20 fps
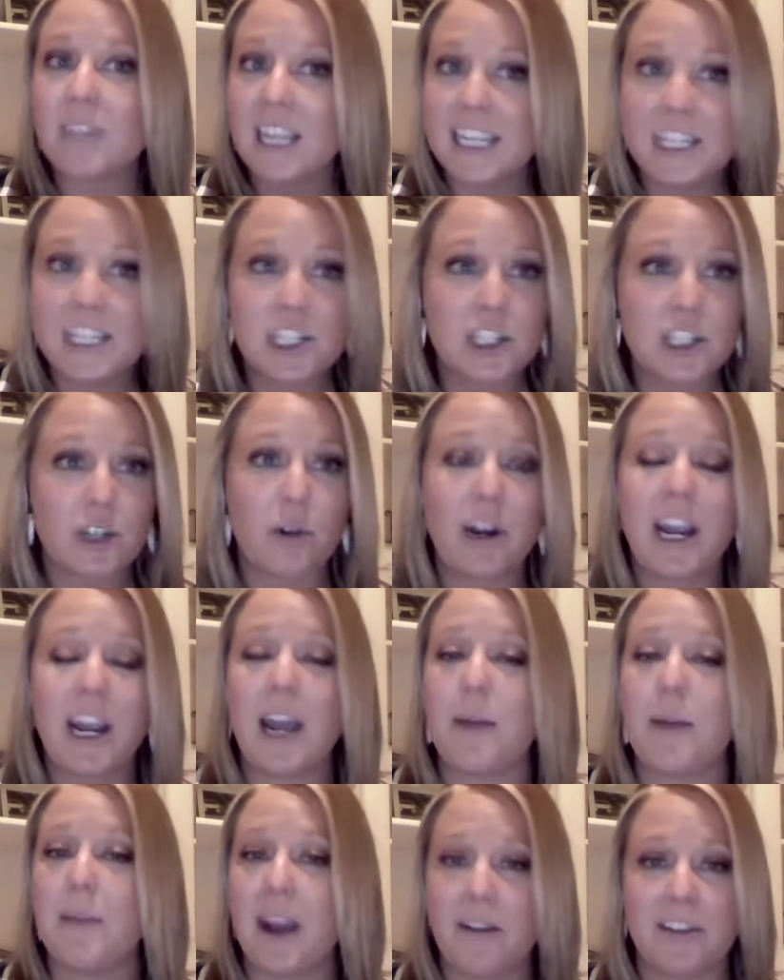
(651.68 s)

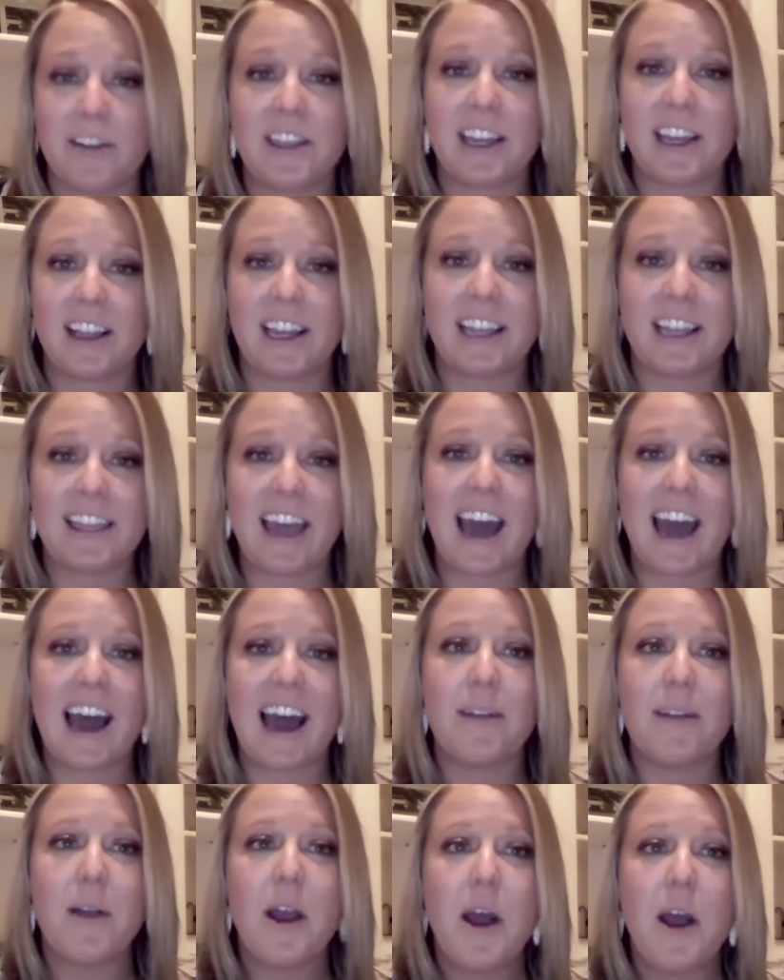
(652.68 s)
Instagram and everything like
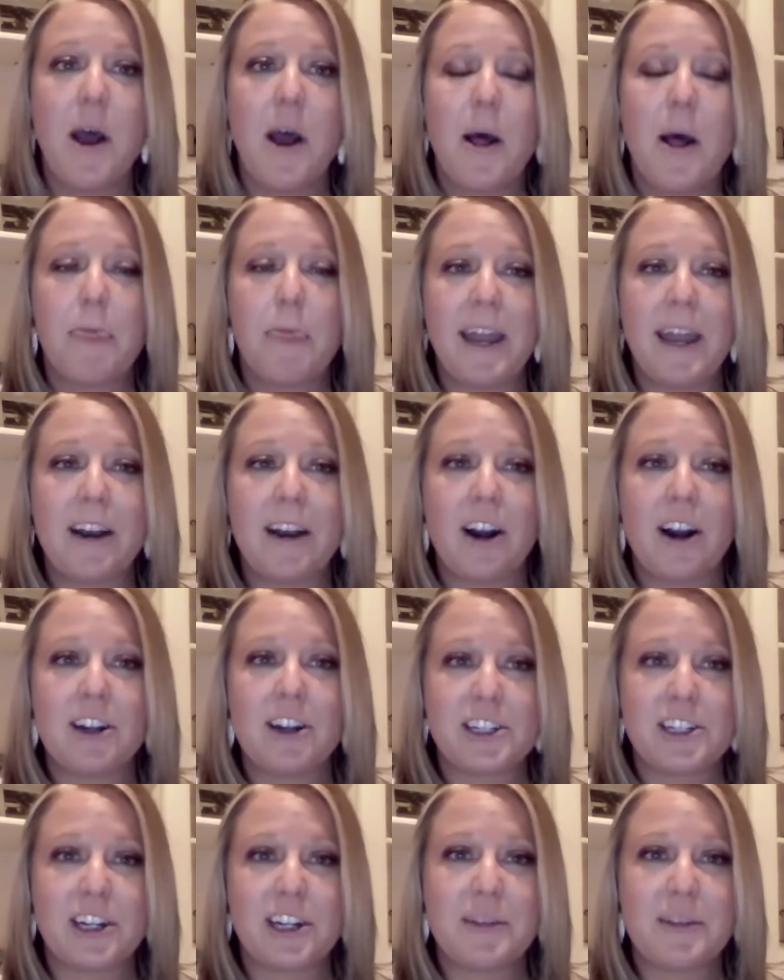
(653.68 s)
that, there are
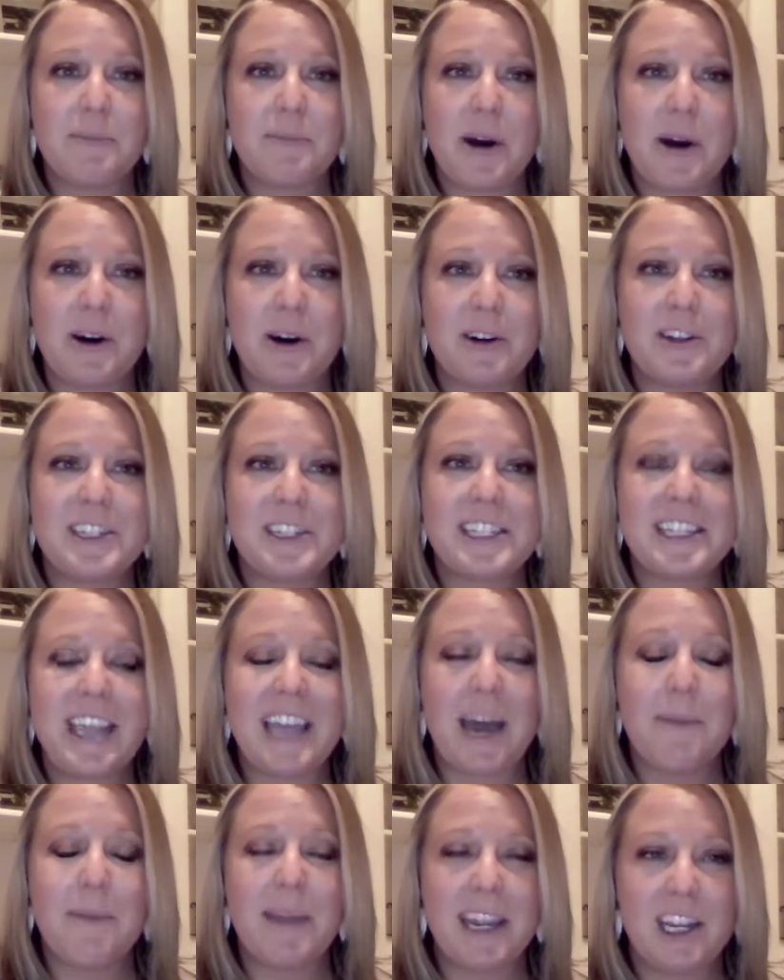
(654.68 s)
certain posts
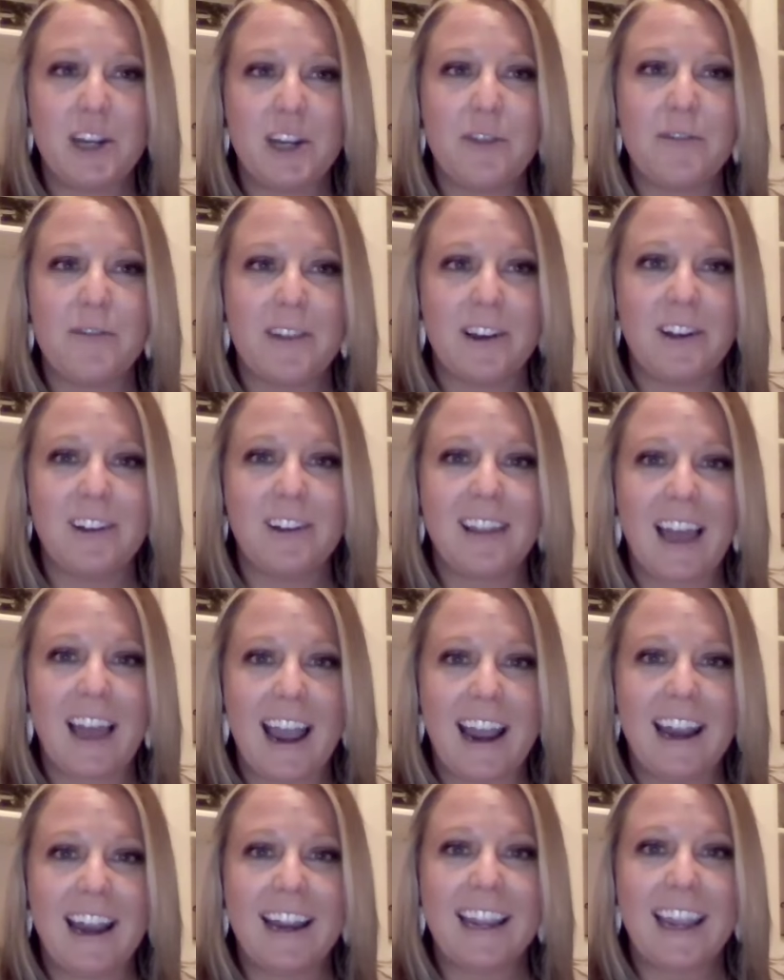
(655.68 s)
that make you feel
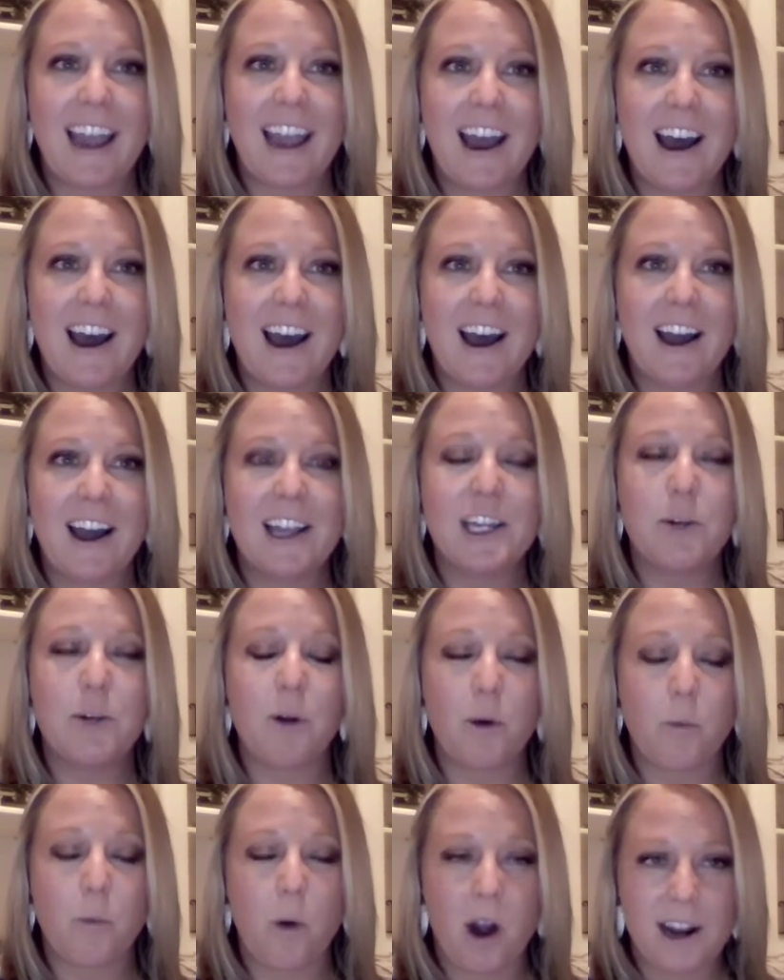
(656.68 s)
like uh, you
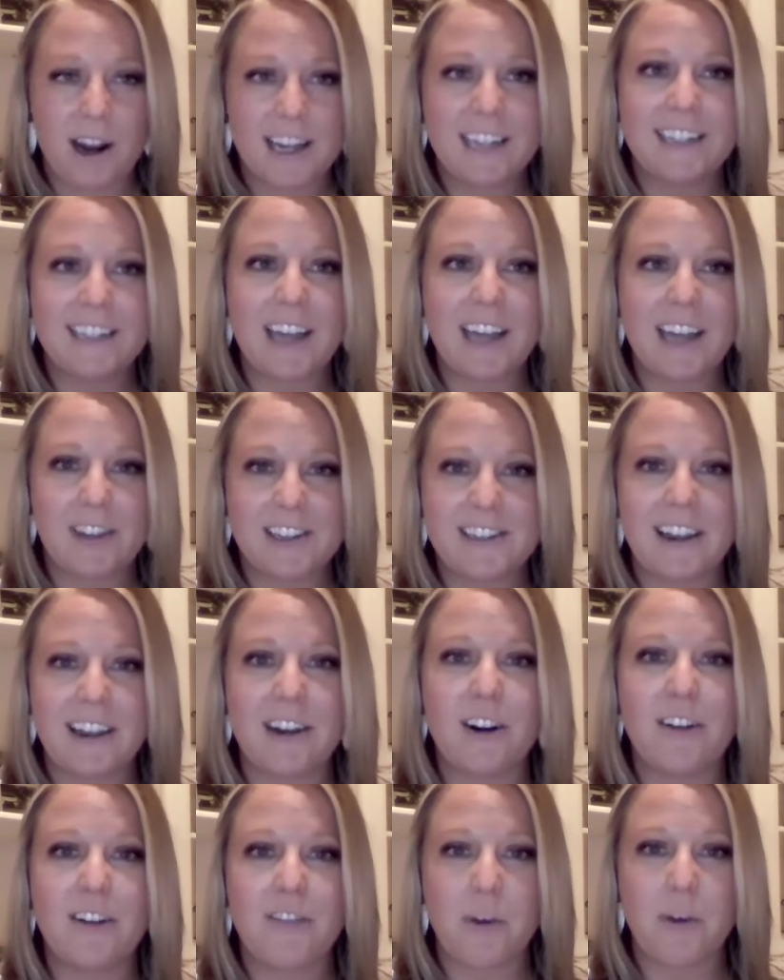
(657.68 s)
are walking down the
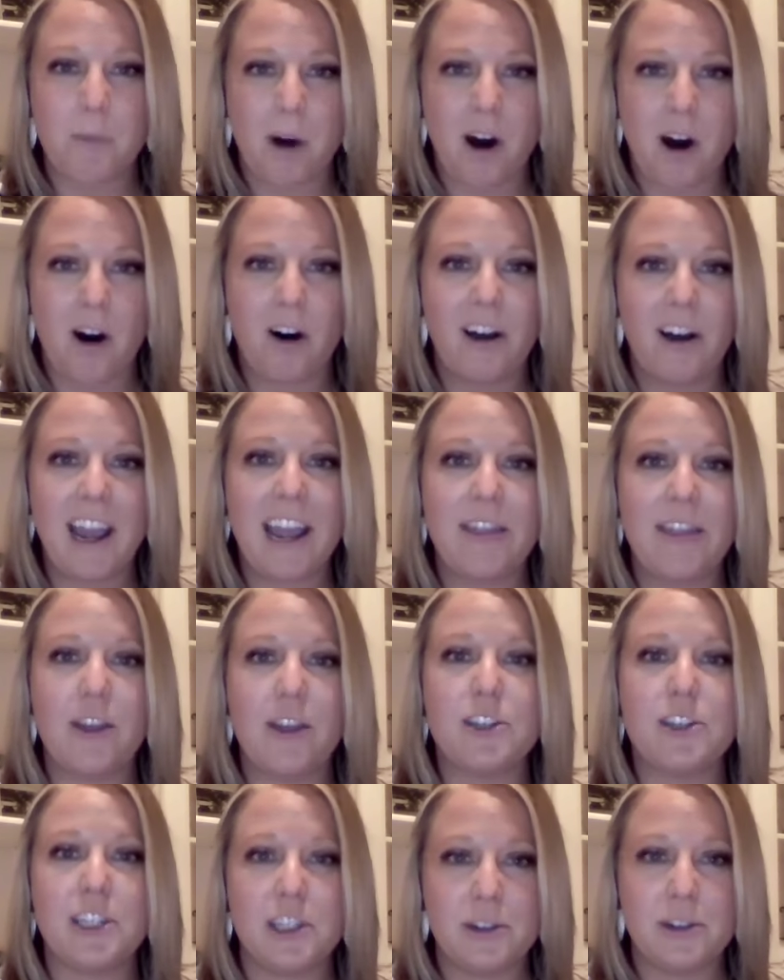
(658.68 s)
center of a mall and
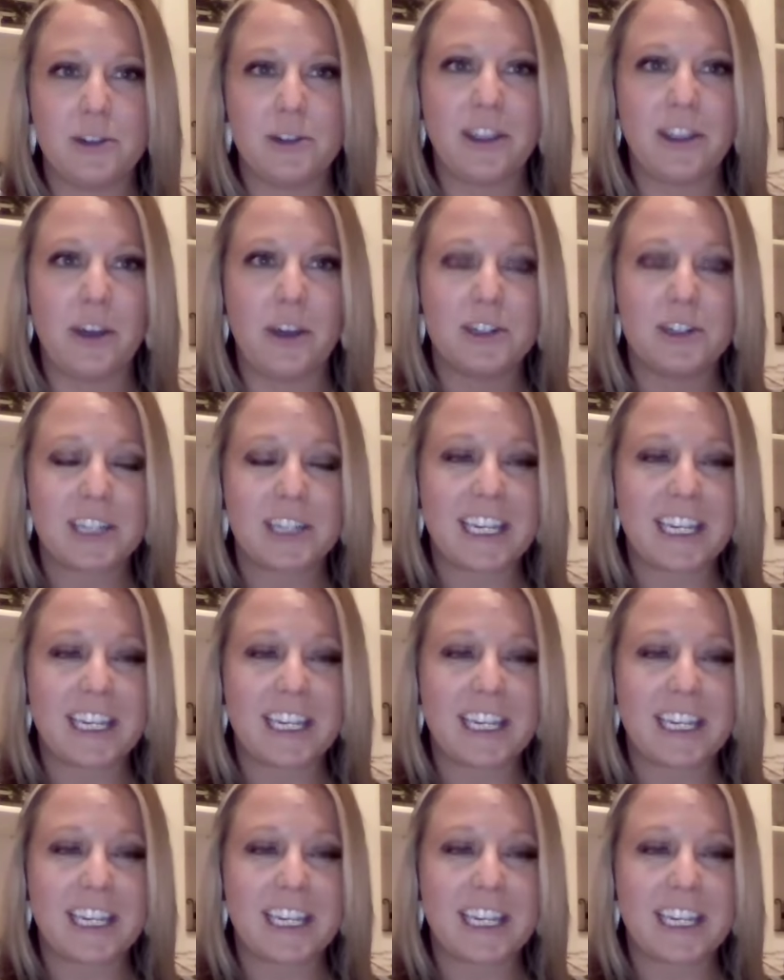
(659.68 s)
those you, those